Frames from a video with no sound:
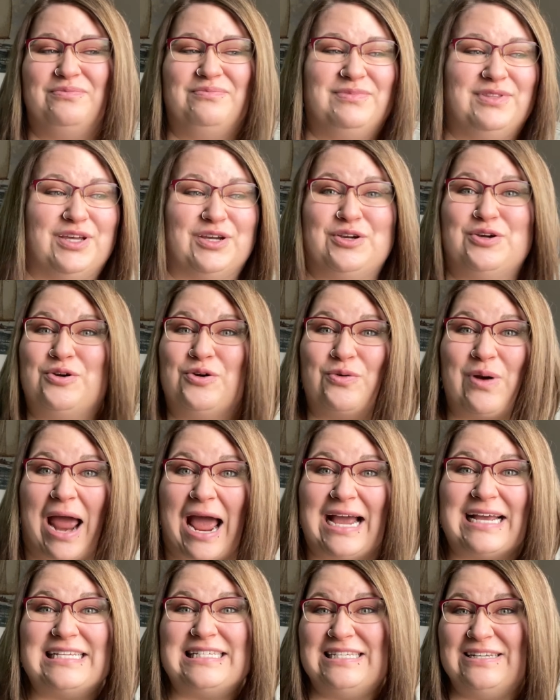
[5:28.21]
the
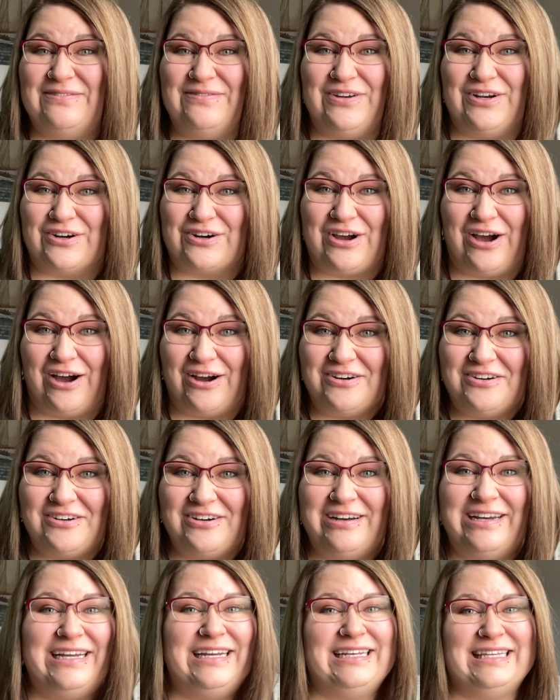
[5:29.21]
cracks of your
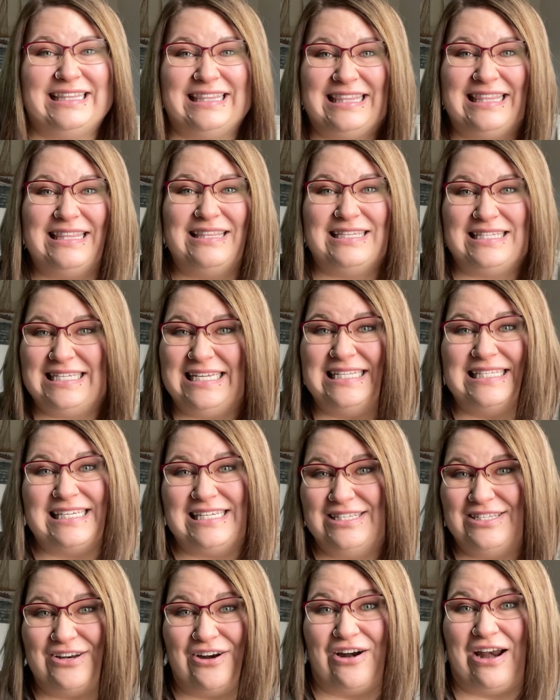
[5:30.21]
concrete, seeds
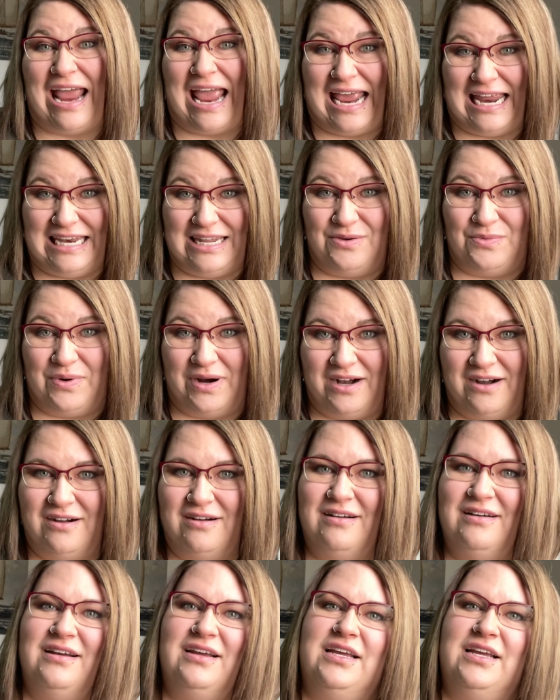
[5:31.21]
can start anywhere.